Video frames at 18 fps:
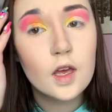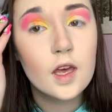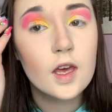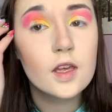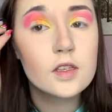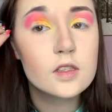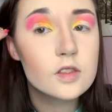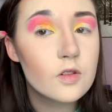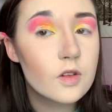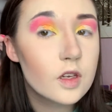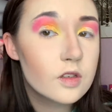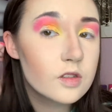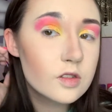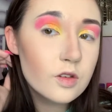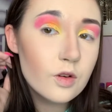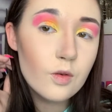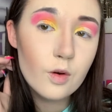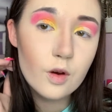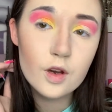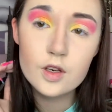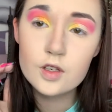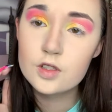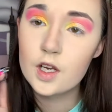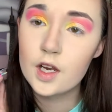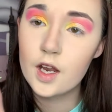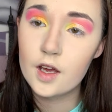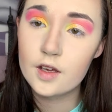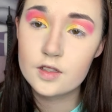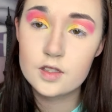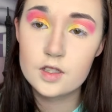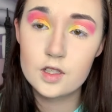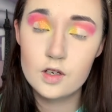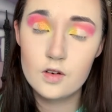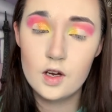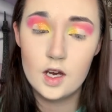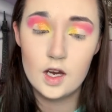Okay, so there's the orange right next
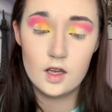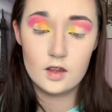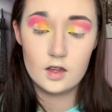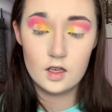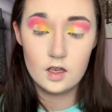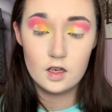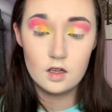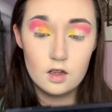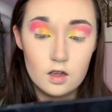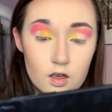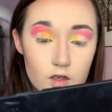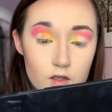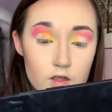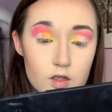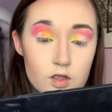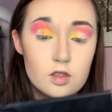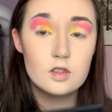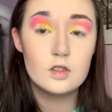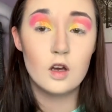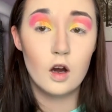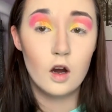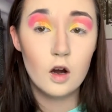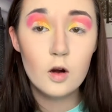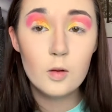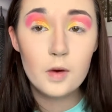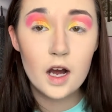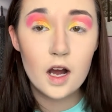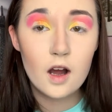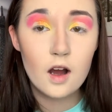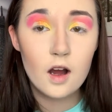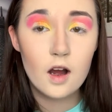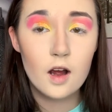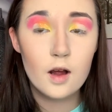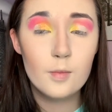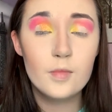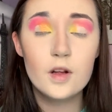to it. I think it looks so
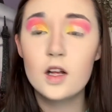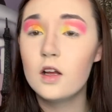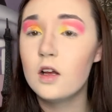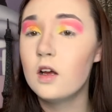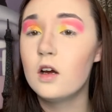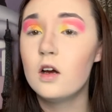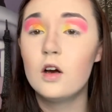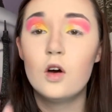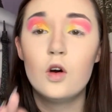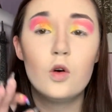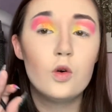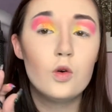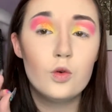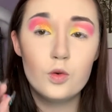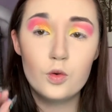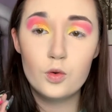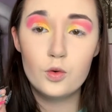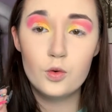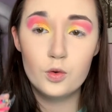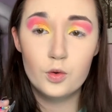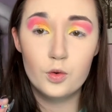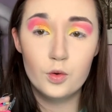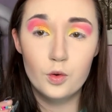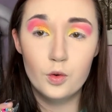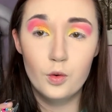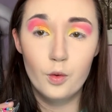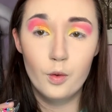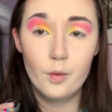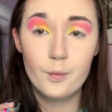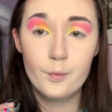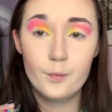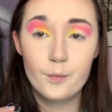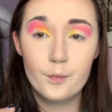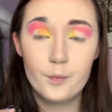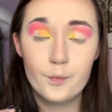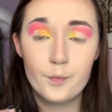bomb. Ooh,
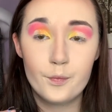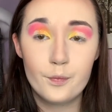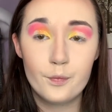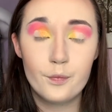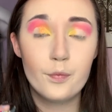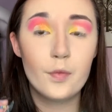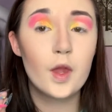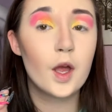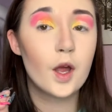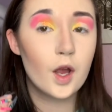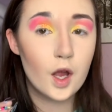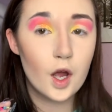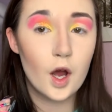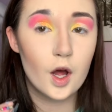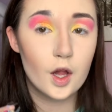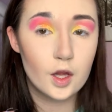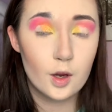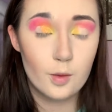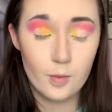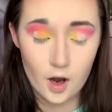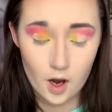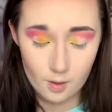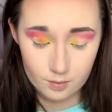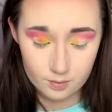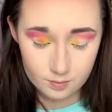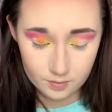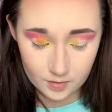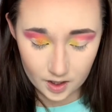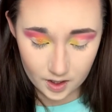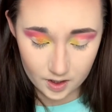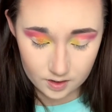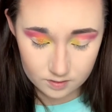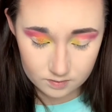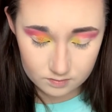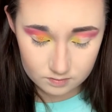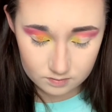Colourpop,
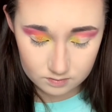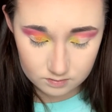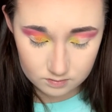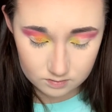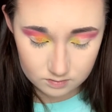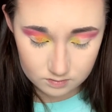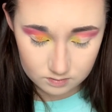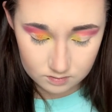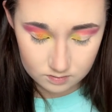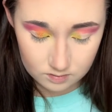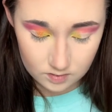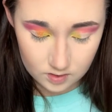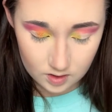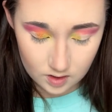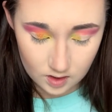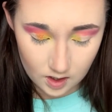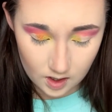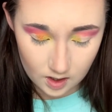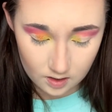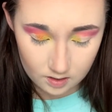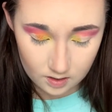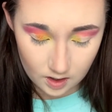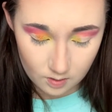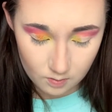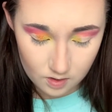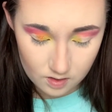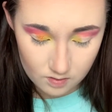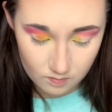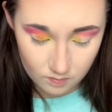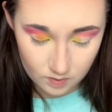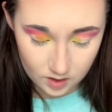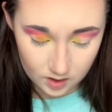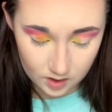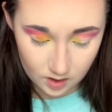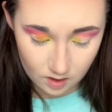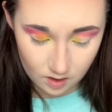like, they went
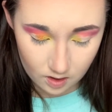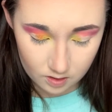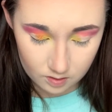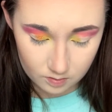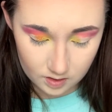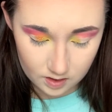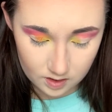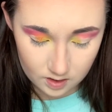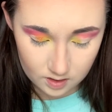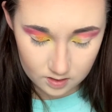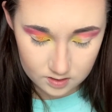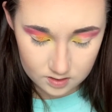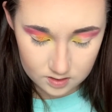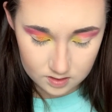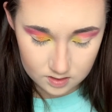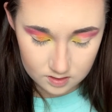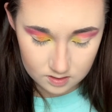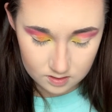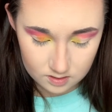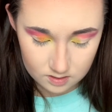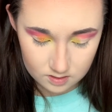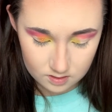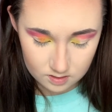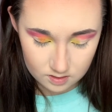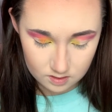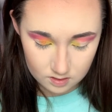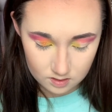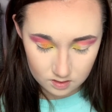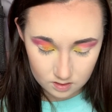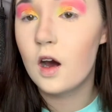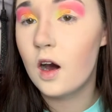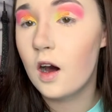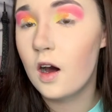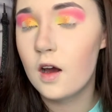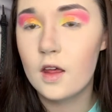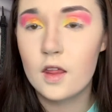really hard with this.
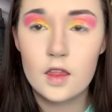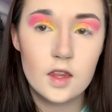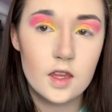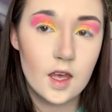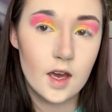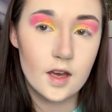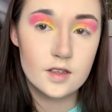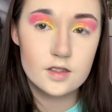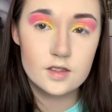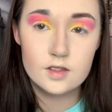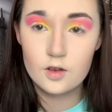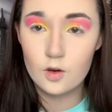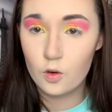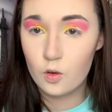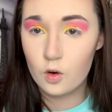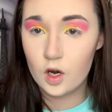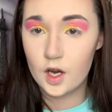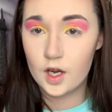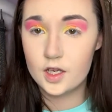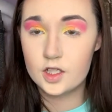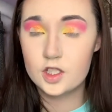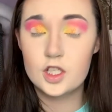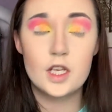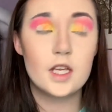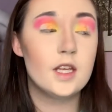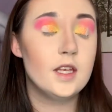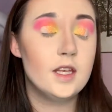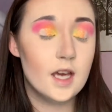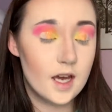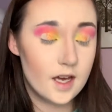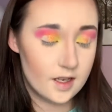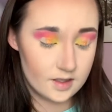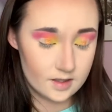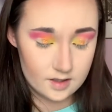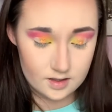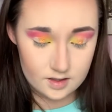Oh, yes, the orange,
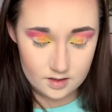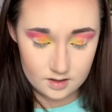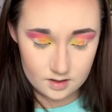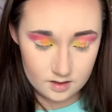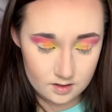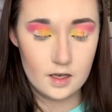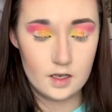yes.